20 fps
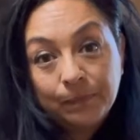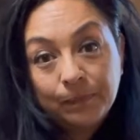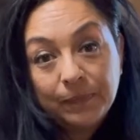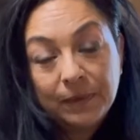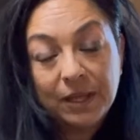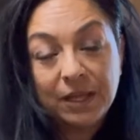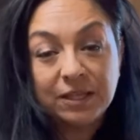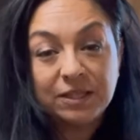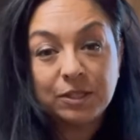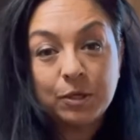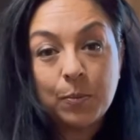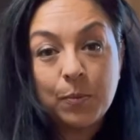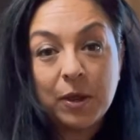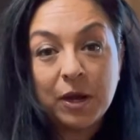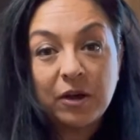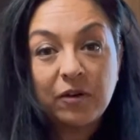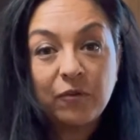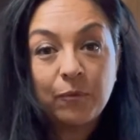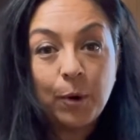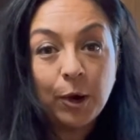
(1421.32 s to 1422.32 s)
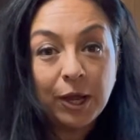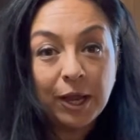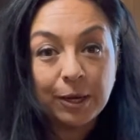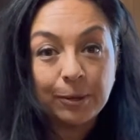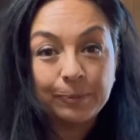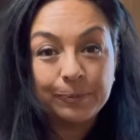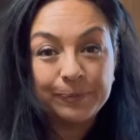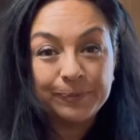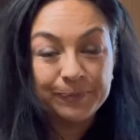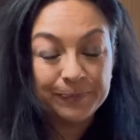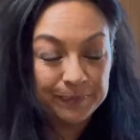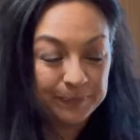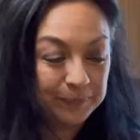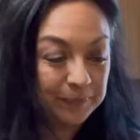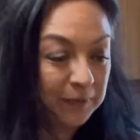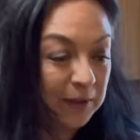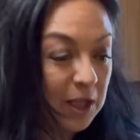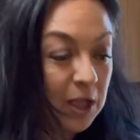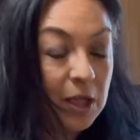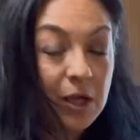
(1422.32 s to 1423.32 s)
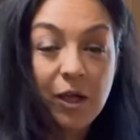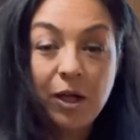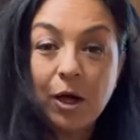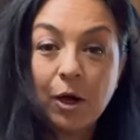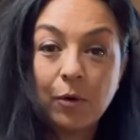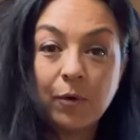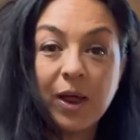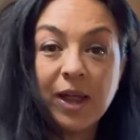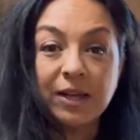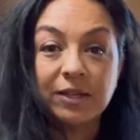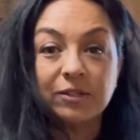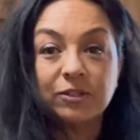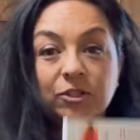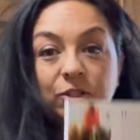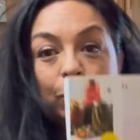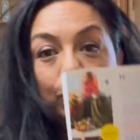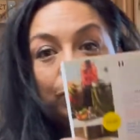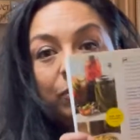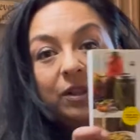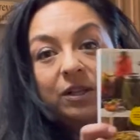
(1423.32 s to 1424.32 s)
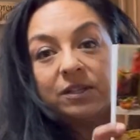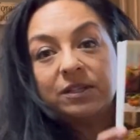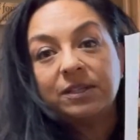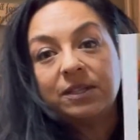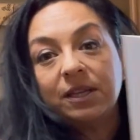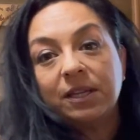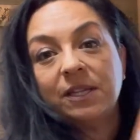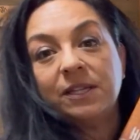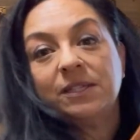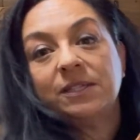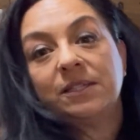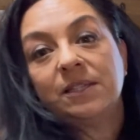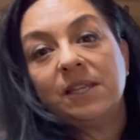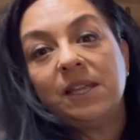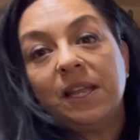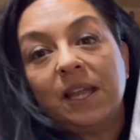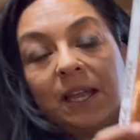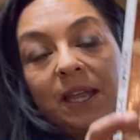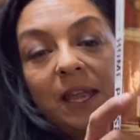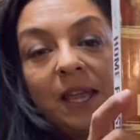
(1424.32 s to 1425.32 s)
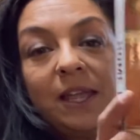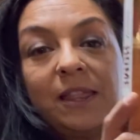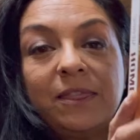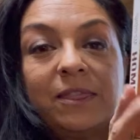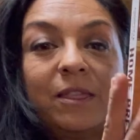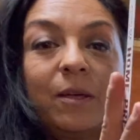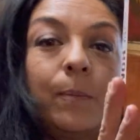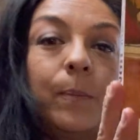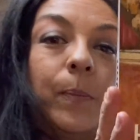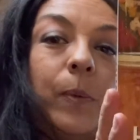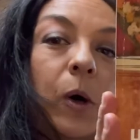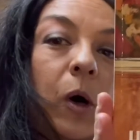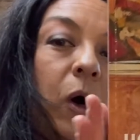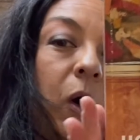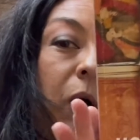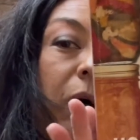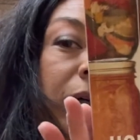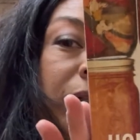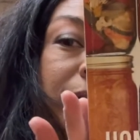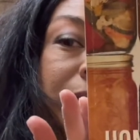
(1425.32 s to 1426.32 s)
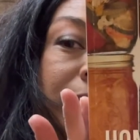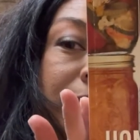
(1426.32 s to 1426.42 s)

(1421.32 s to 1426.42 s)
it's a competitive market. All right, so this is again the ball.